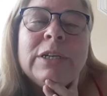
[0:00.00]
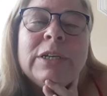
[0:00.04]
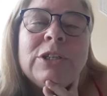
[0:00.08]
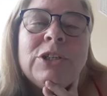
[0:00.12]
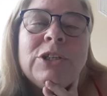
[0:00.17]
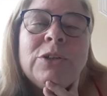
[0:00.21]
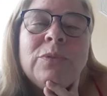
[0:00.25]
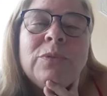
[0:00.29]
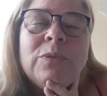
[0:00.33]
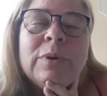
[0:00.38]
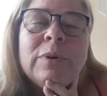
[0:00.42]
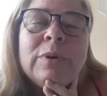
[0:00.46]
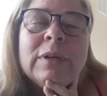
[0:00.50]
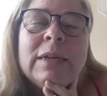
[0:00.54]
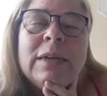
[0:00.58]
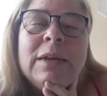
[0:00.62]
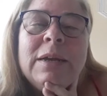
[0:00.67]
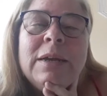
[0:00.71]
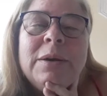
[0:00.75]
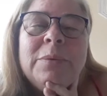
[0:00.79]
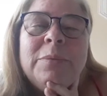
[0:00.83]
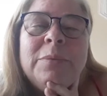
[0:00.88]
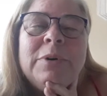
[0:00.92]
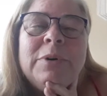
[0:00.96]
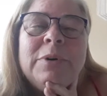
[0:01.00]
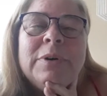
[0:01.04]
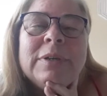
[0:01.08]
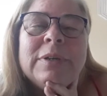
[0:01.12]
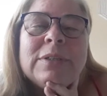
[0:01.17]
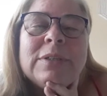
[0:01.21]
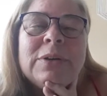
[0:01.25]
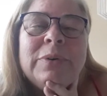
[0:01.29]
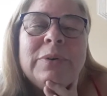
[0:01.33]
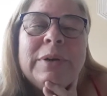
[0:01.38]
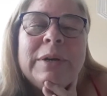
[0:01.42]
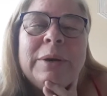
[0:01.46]
get you,
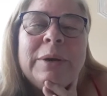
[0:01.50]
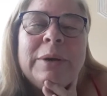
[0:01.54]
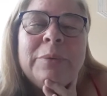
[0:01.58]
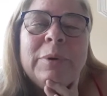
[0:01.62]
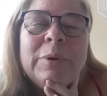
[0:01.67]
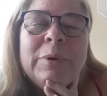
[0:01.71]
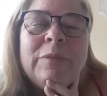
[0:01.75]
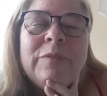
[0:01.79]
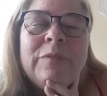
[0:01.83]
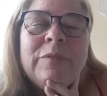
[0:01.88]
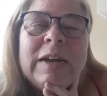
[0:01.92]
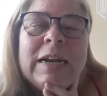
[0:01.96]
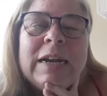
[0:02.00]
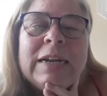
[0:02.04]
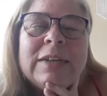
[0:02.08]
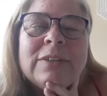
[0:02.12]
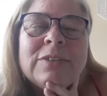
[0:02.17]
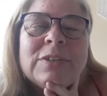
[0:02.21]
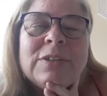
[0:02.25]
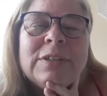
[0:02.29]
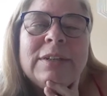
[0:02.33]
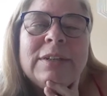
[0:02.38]
so we get real fast.